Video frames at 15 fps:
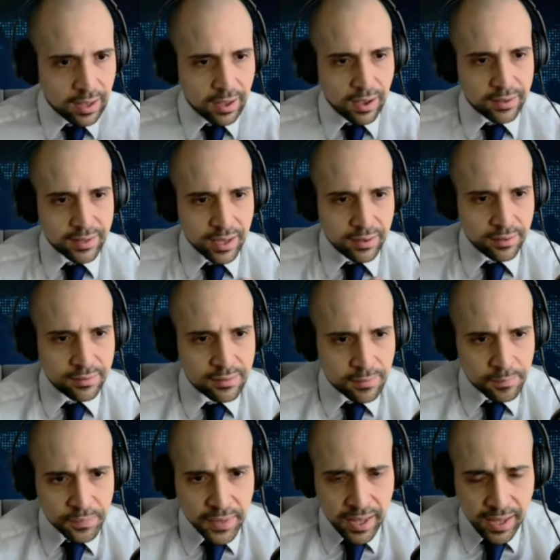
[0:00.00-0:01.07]
attendance,
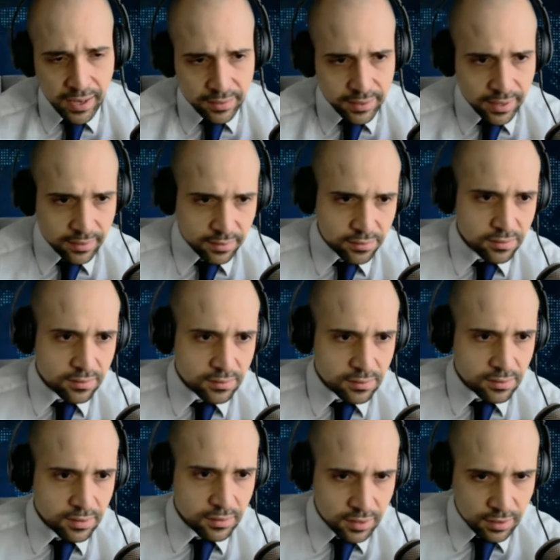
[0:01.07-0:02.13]
and attendance
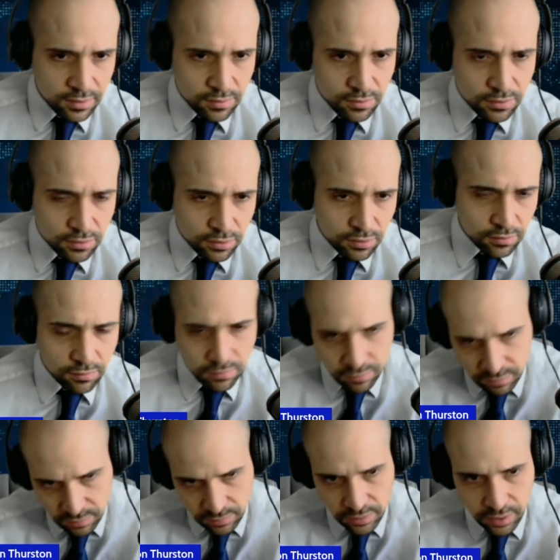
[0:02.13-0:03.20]
continues to
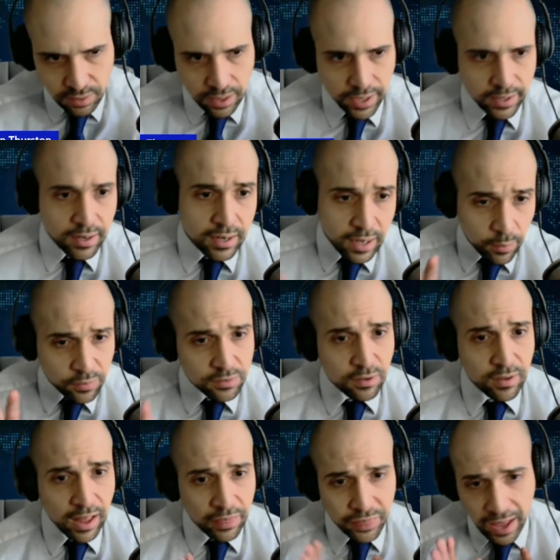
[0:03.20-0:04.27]
decline. Now we've still
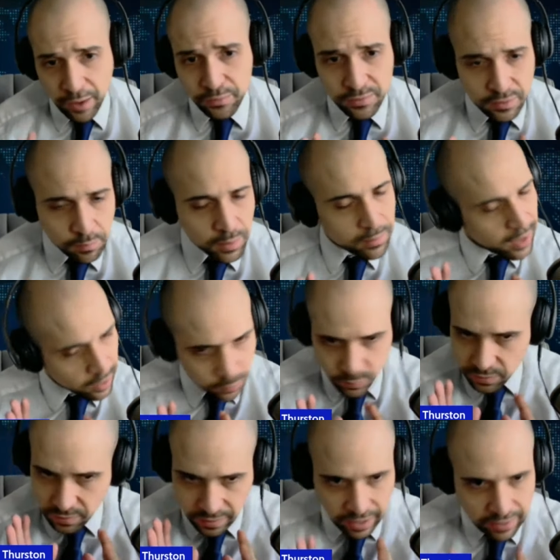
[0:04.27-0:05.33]
got thousands of PBS. we've
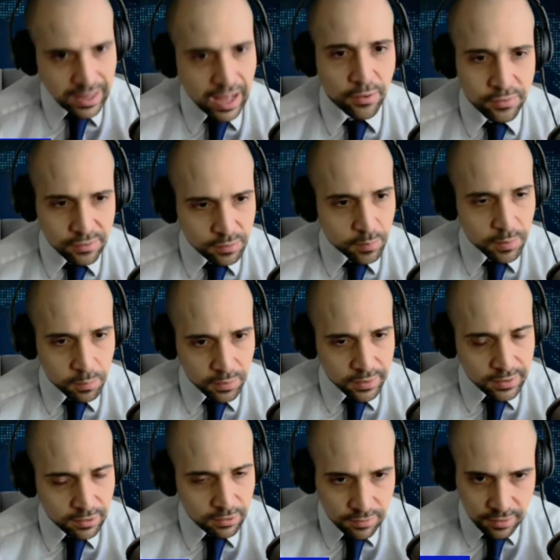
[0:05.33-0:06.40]
still got thousands of people in
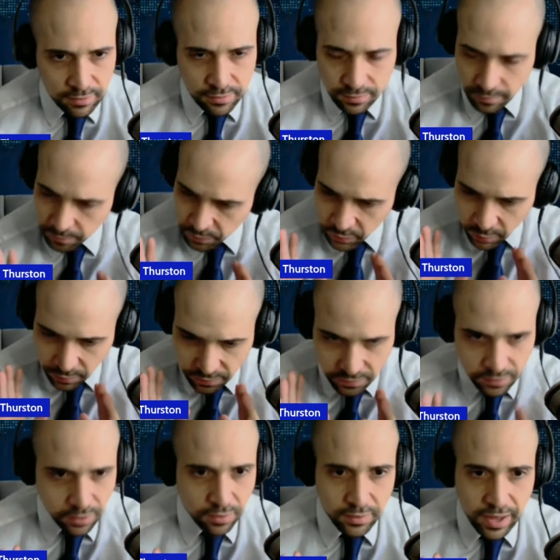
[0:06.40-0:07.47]
these seats. We've
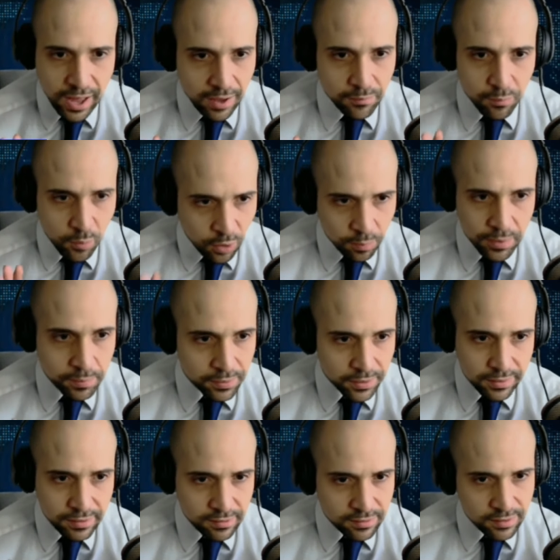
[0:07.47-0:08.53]
still got more people in
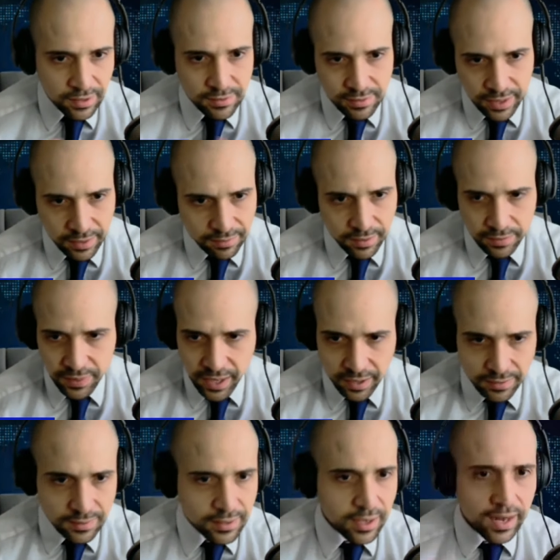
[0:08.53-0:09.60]
these seats than than a
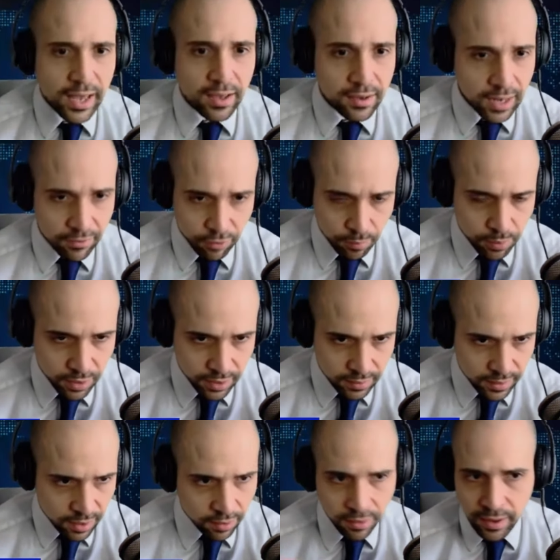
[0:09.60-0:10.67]
TNA could ever put in
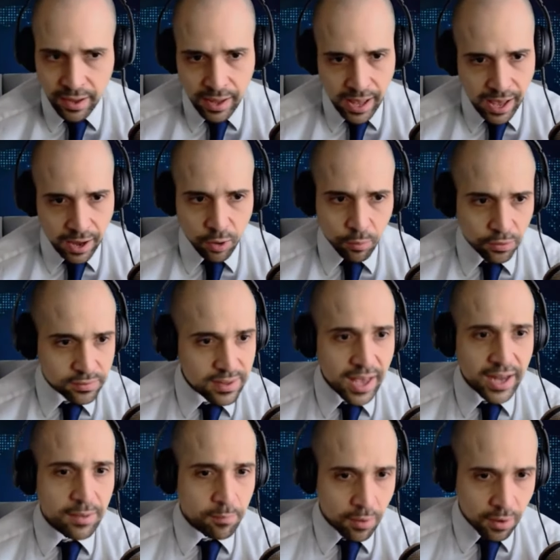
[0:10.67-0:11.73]
there at almost
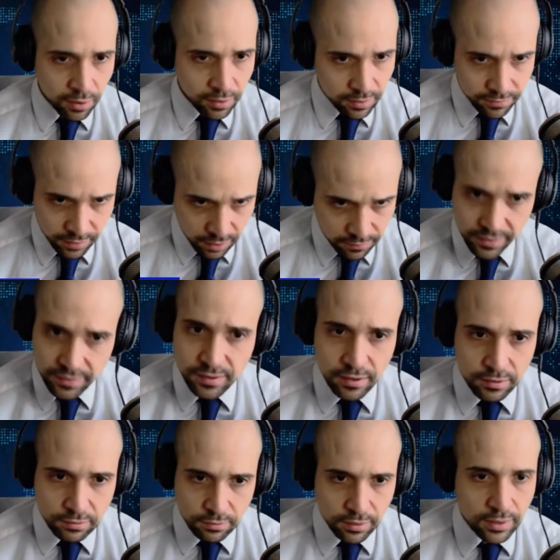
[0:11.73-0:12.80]
any part of, of its
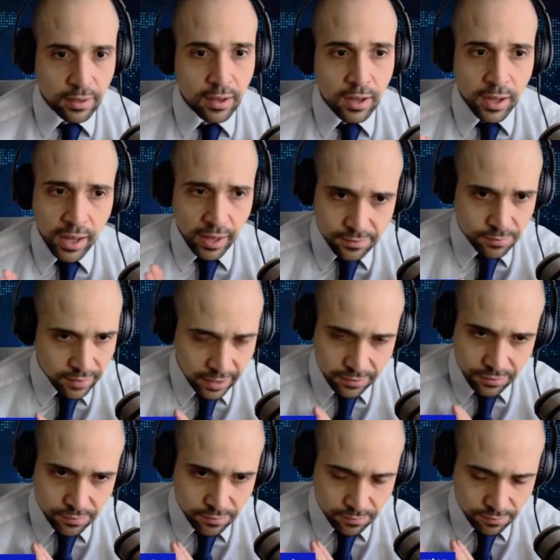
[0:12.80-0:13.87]
history. And
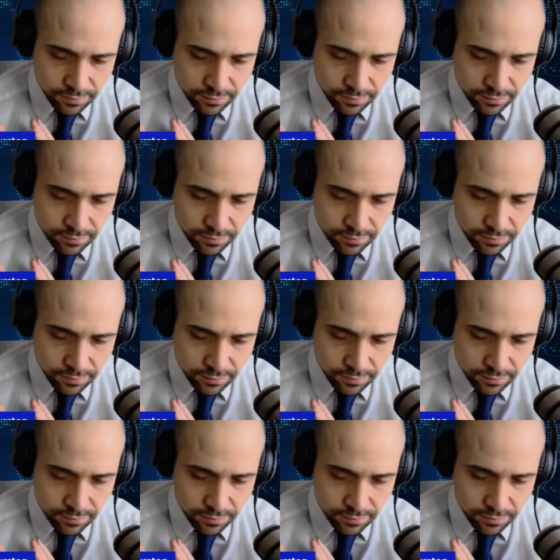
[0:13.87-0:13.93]
that's